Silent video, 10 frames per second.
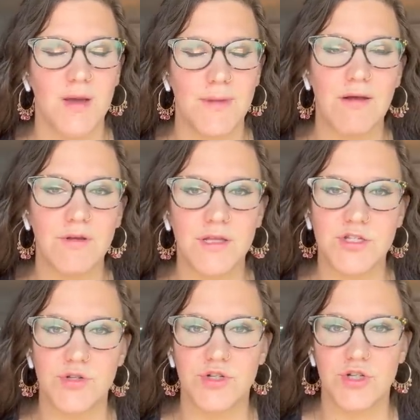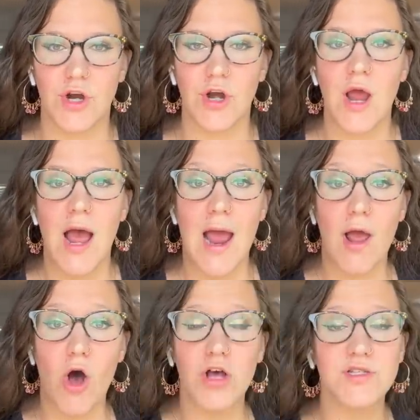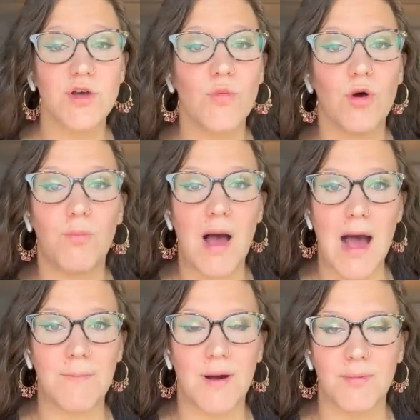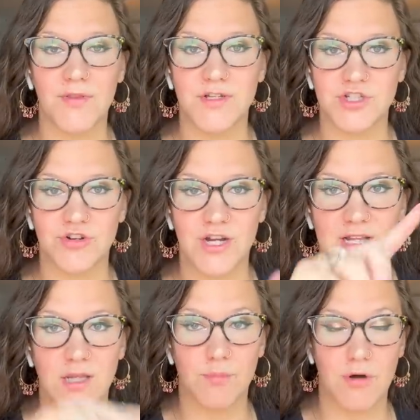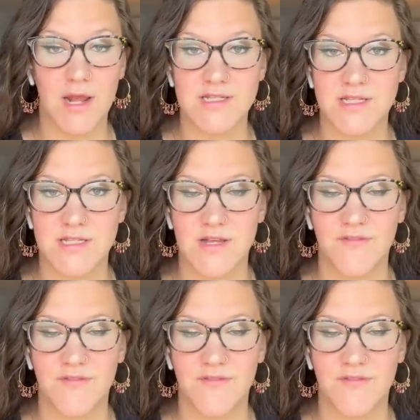not really too sure. I also will pop up on the screen the prices of